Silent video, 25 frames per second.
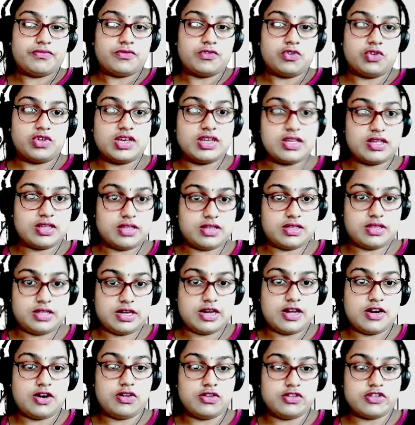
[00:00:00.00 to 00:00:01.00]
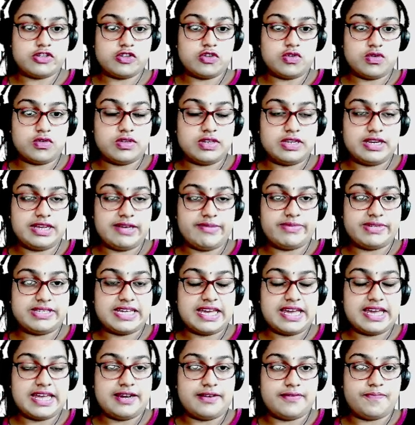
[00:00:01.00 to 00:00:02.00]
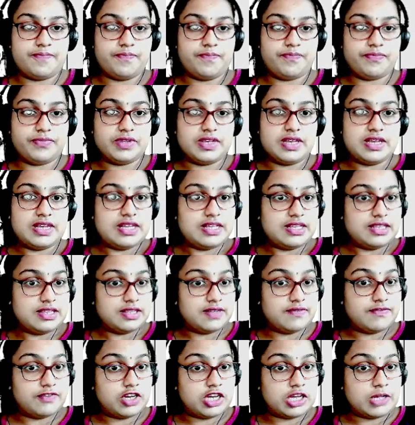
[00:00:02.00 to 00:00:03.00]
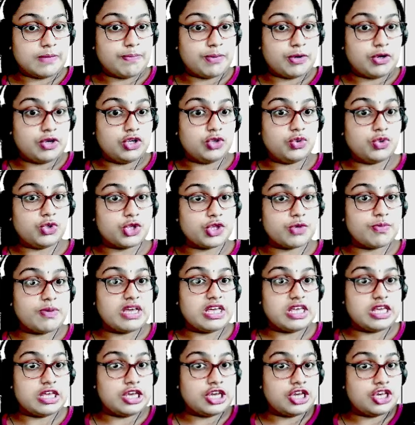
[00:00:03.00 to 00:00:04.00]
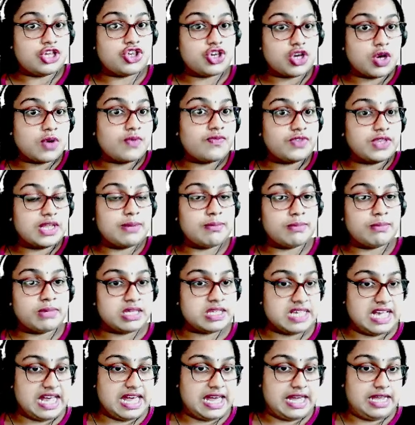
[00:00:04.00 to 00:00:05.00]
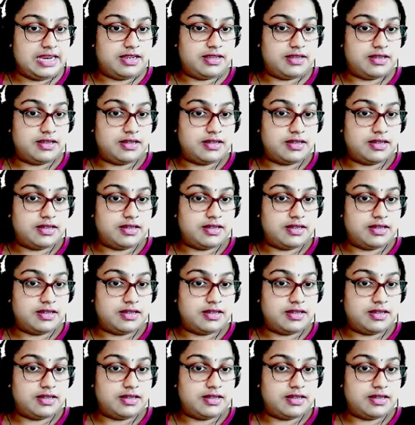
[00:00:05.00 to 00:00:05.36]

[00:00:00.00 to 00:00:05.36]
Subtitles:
Okay, they are also named n. The work produced by each of them is n.